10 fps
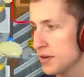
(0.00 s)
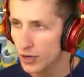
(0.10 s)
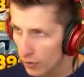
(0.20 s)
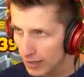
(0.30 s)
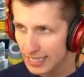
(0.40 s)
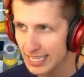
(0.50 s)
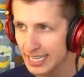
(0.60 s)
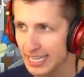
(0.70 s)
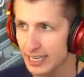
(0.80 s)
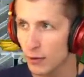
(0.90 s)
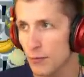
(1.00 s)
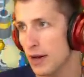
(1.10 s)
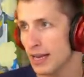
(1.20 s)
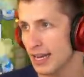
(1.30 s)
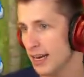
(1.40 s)
We only need,
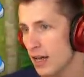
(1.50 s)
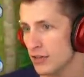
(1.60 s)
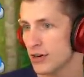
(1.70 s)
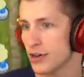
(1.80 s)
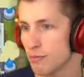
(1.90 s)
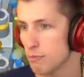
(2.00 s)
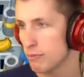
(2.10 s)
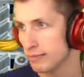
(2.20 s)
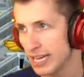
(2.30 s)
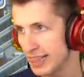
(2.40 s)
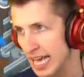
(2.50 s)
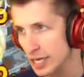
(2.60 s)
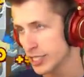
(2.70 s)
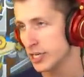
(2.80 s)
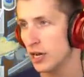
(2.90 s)
what, like another
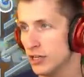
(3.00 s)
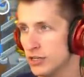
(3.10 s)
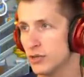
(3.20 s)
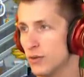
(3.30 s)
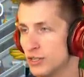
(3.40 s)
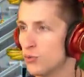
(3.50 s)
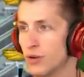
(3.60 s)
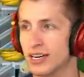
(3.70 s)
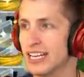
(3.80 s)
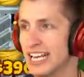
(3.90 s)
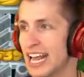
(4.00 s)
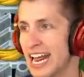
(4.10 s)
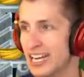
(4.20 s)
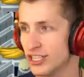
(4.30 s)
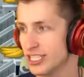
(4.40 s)
$10,000, which we're going to get
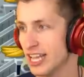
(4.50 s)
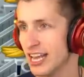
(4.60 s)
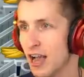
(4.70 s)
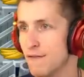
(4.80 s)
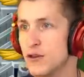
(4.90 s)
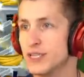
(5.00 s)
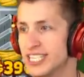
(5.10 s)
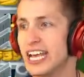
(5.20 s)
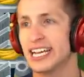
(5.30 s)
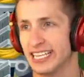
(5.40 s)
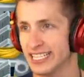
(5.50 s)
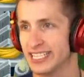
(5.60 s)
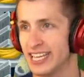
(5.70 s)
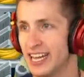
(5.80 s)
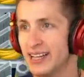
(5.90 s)
in just like a few seconds.
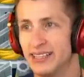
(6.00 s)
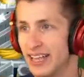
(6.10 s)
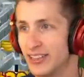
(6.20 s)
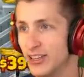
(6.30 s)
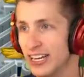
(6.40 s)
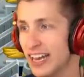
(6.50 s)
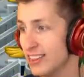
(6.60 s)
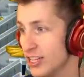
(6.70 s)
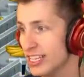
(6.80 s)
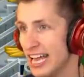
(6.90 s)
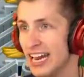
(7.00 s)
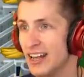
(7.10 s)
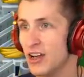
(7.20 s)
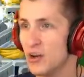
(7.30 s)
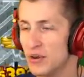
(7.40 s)
Like, look at that. Look at that.
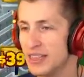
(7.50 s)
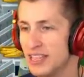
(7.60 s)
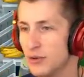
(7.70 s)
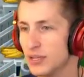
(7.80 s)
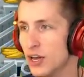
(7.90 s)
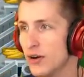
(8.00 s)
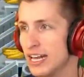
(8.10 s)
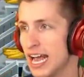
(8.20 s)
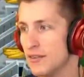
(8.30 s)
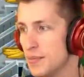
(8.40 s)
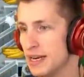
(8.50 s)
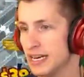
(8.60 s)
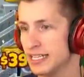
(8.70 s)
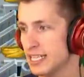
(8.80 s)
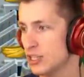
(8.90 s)
We literally already have it.
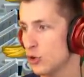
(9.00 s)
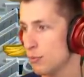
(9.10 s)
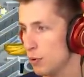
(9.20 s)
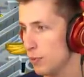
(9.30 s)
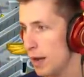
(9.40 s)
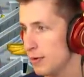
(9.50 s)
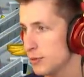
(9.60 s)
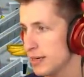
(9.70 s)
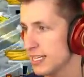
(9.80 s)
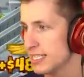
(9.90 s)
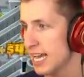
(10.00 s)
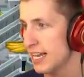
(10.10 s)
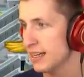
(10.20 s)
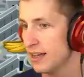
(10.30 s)
Banana Central. Boom. How much money is that?